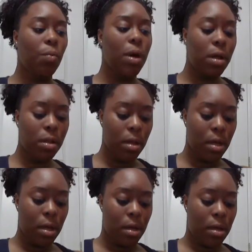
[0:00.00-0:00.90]
Well,
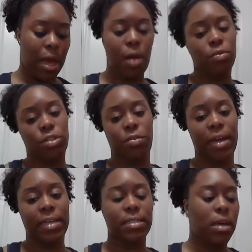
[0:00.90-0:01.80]
I will show you
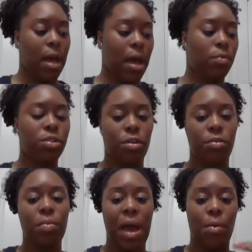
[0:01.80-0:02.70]
guys. I will show
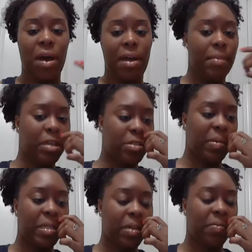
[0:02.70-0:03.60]
you how I
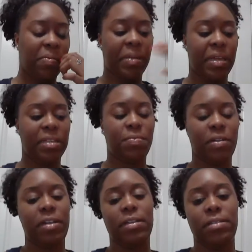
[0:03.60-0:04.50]
measure myself. It's
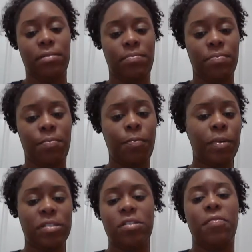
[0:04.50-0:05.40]
pretty easy,
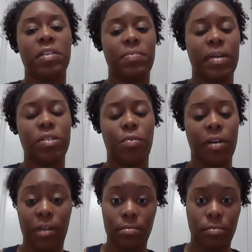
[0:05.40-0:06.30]
pretty
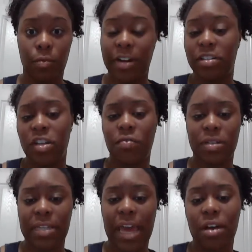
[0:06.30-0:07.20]
self-explanatory to weigh yourself
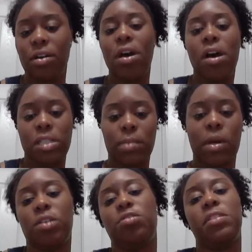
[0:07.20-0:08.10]
on a scale. So
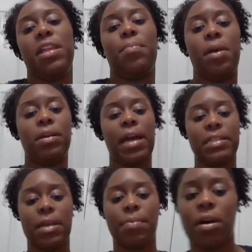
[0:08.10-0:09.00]
I'm not gonna show you
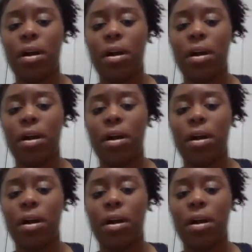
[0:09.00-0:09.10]
that